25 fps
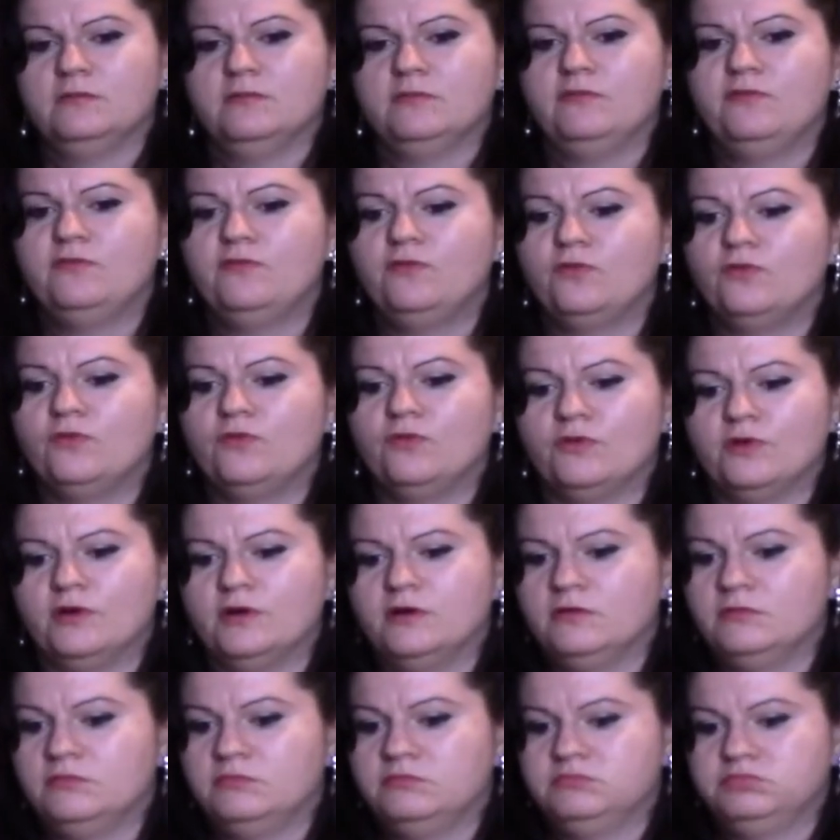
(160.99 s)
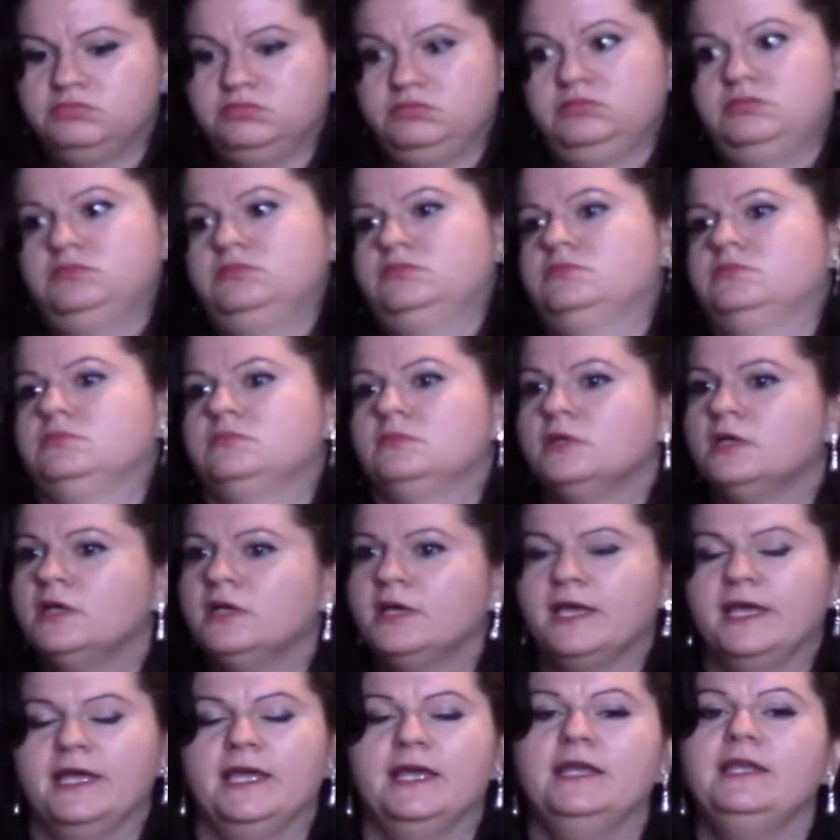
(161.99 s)
for
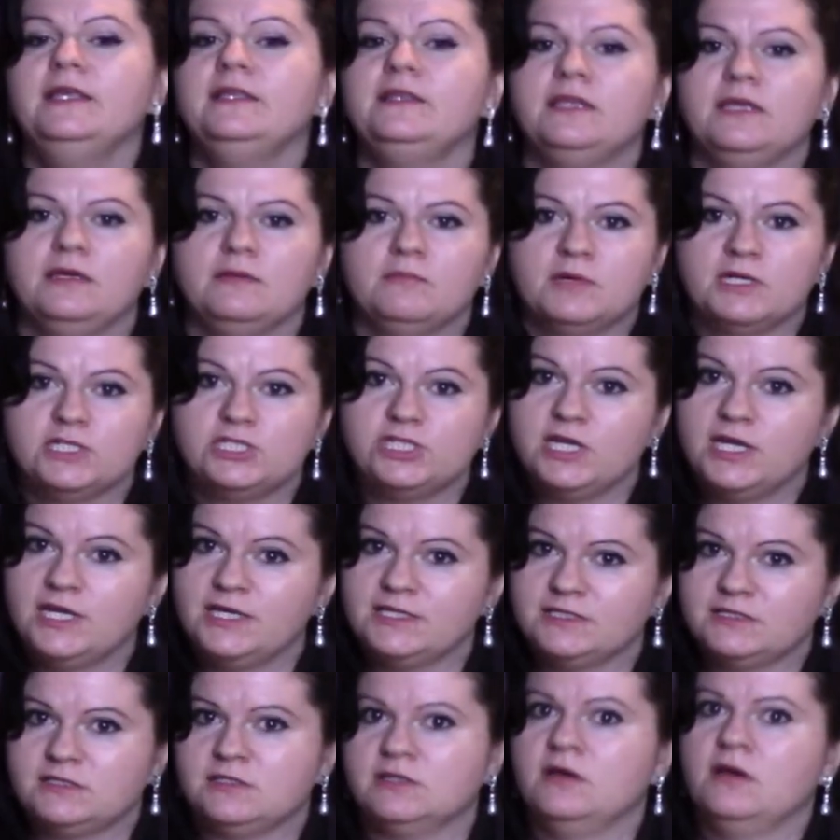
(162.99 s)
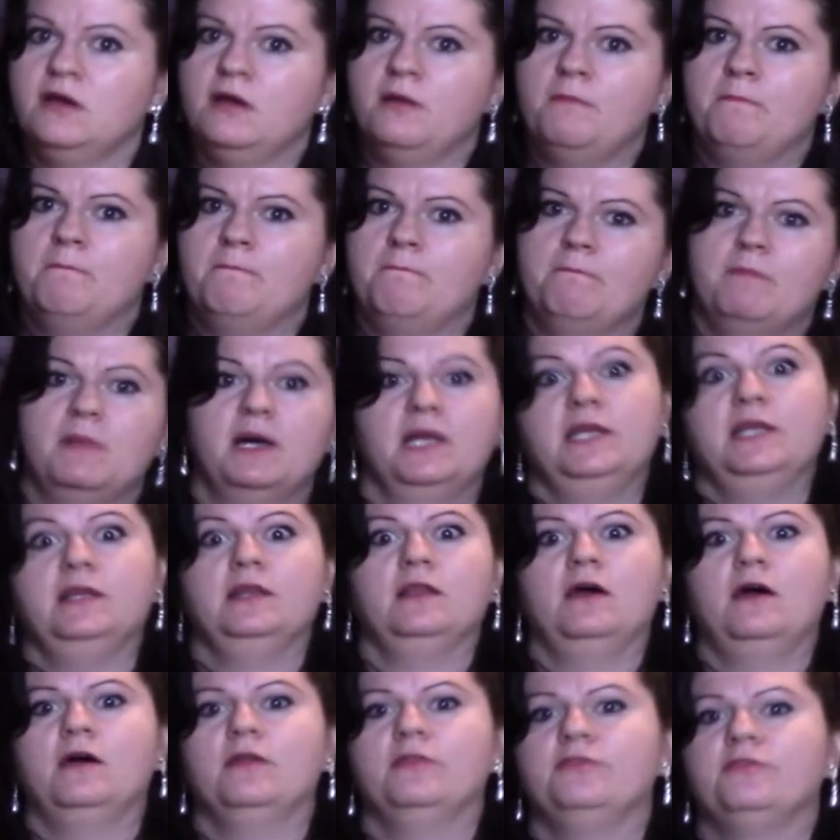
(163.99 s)
anything, much less money
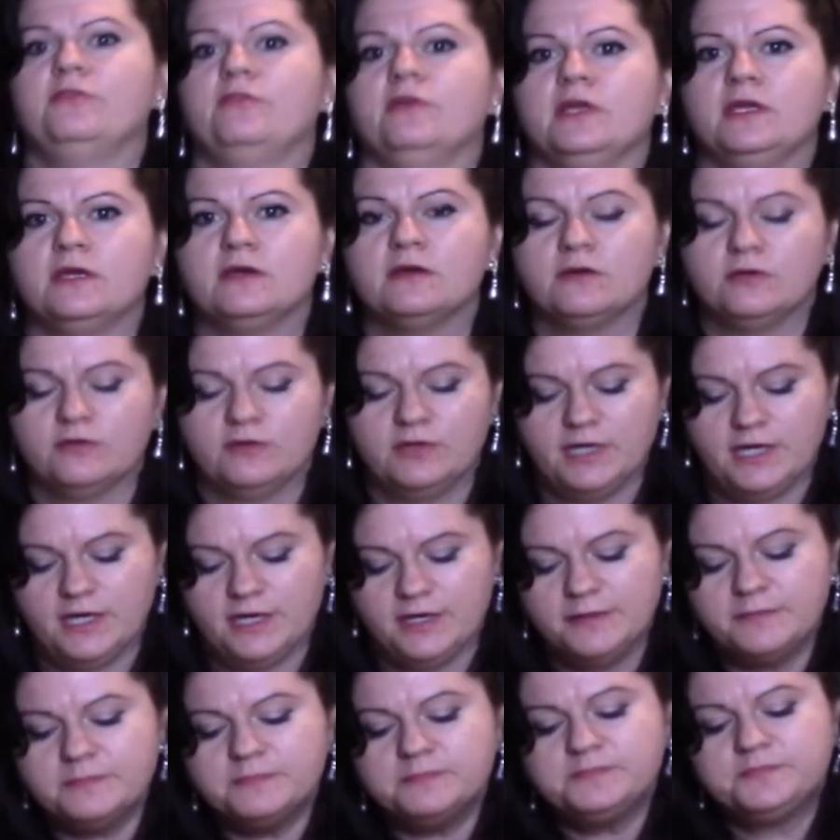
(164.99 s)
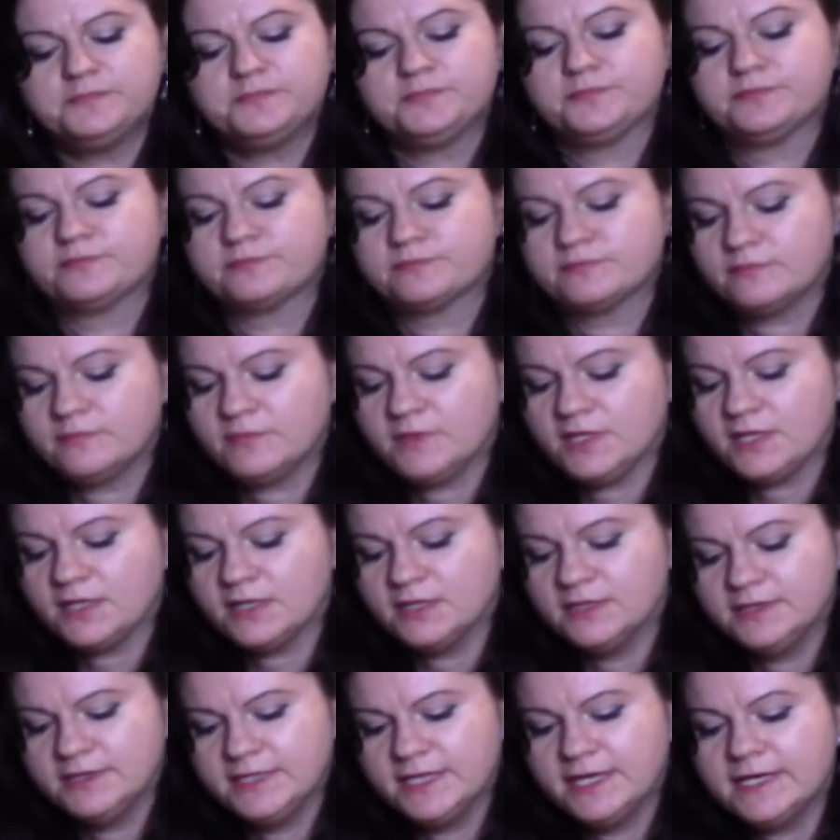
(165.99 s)
laundering, okay?
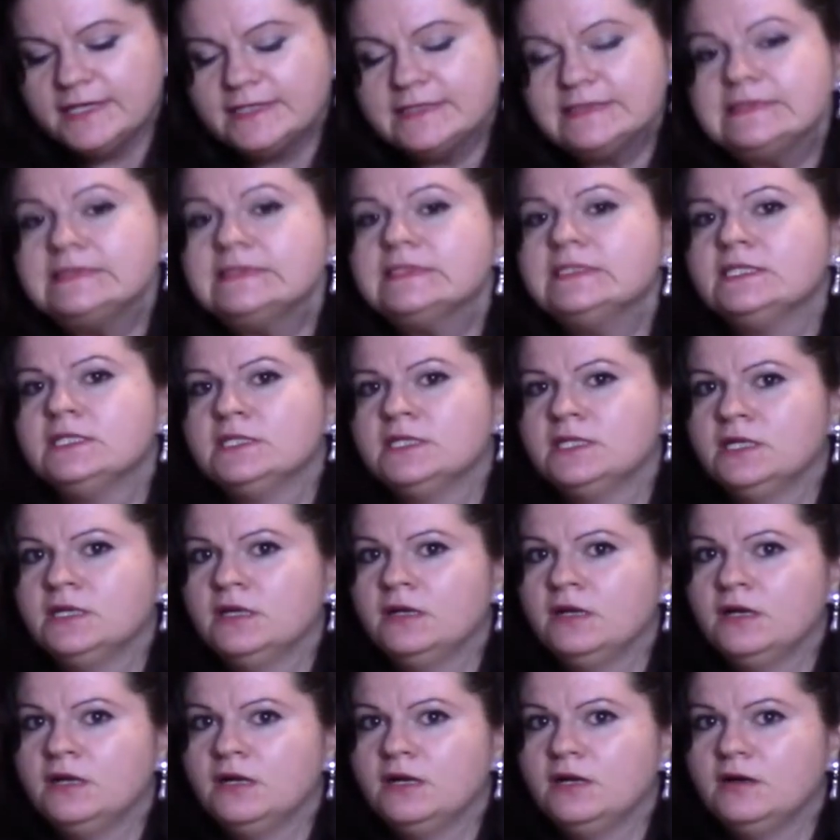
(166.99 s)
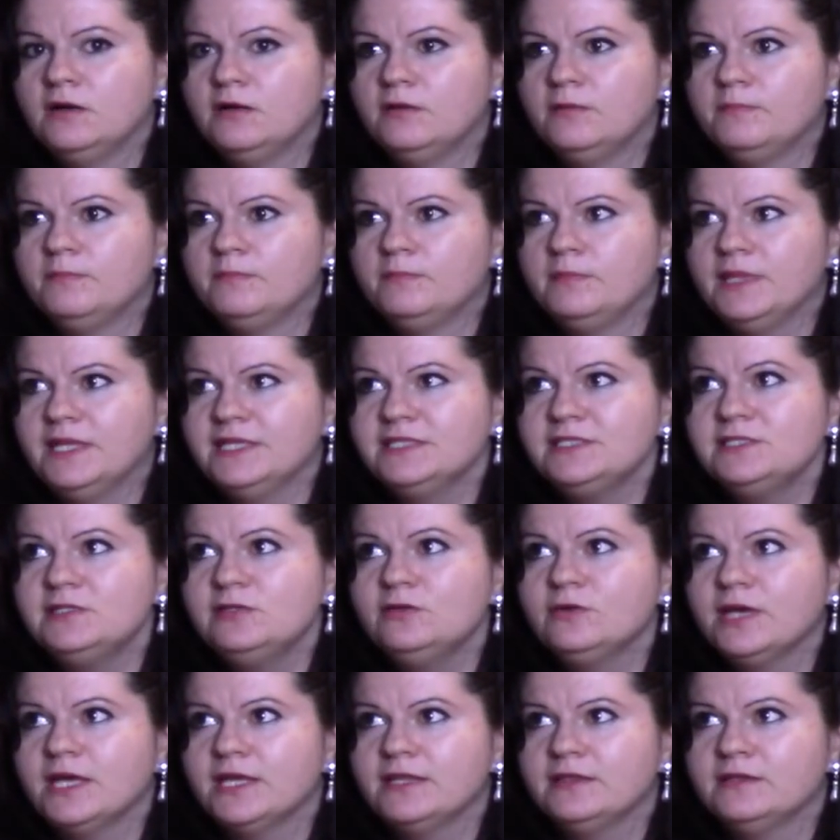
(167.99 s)
Then, let's
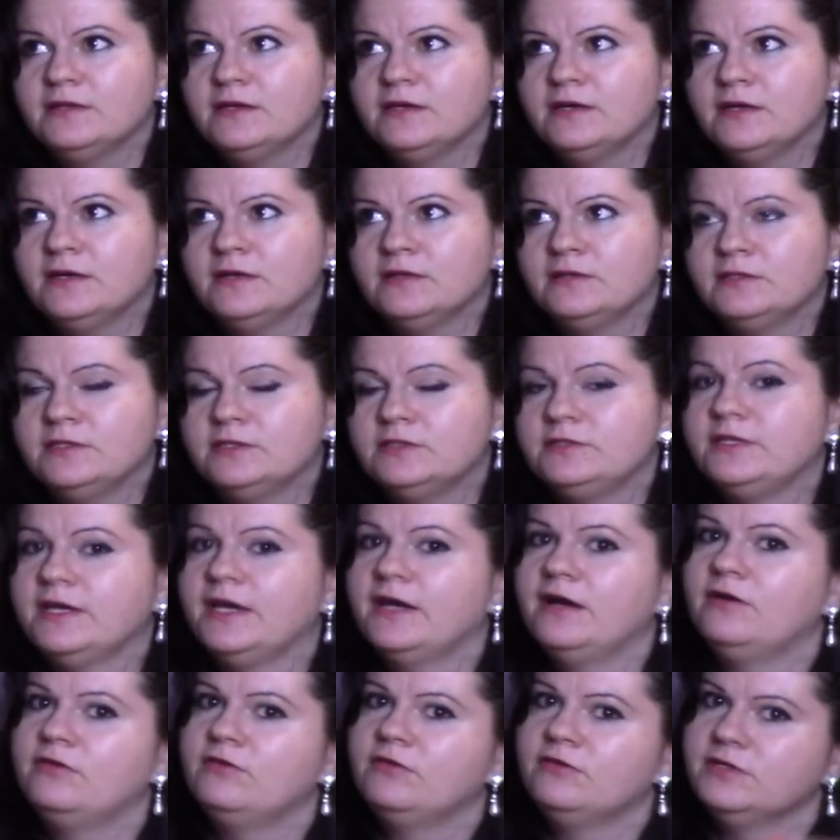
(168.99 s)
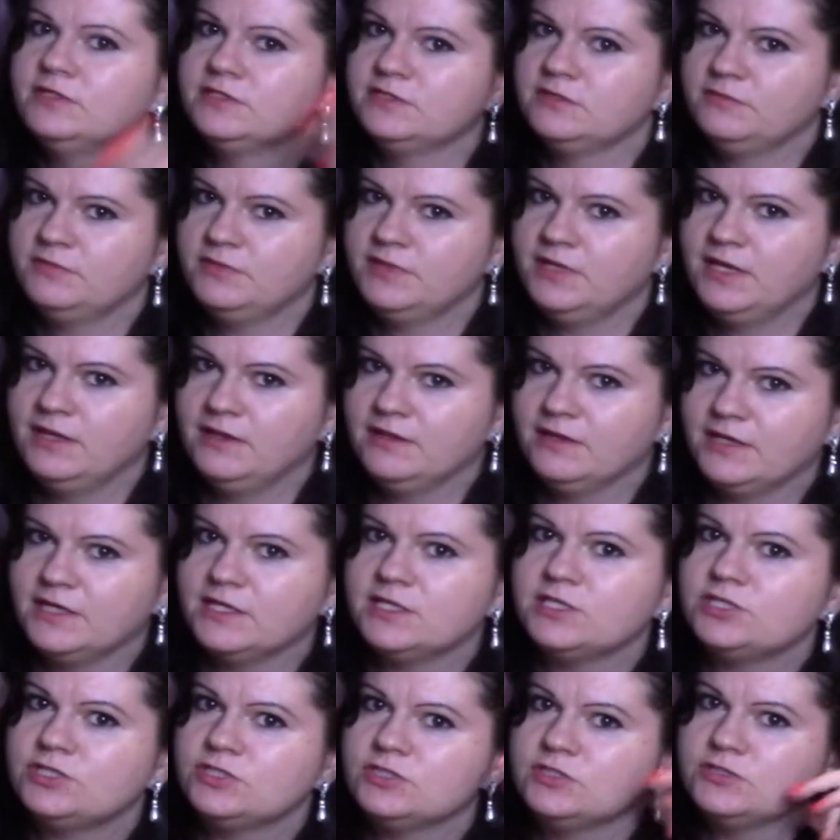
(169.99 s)
look at the terrorism
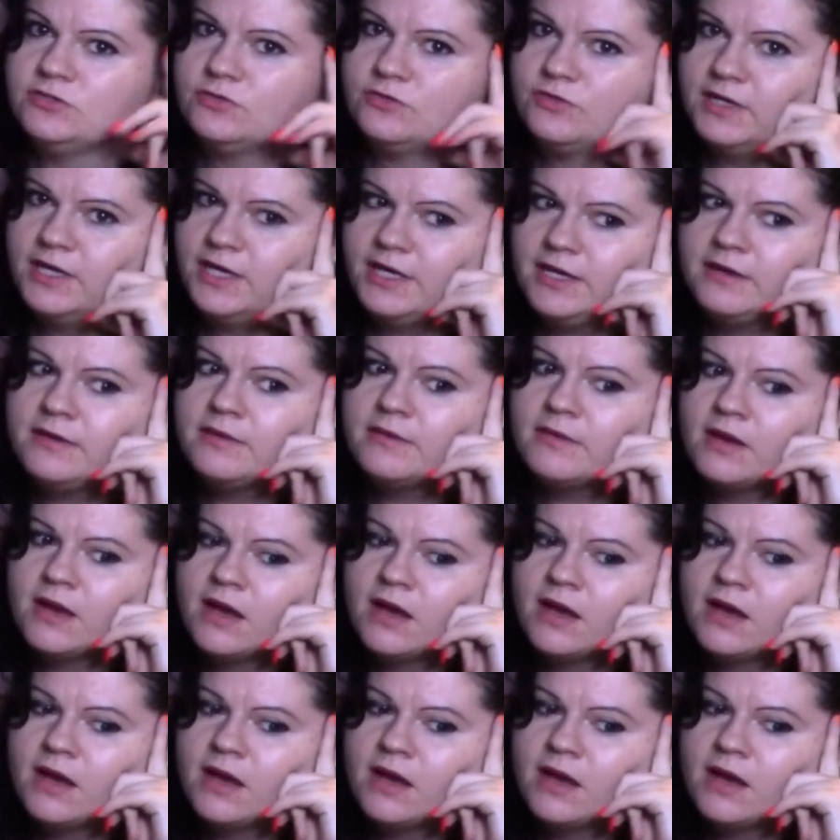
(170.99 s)
allegations, okay?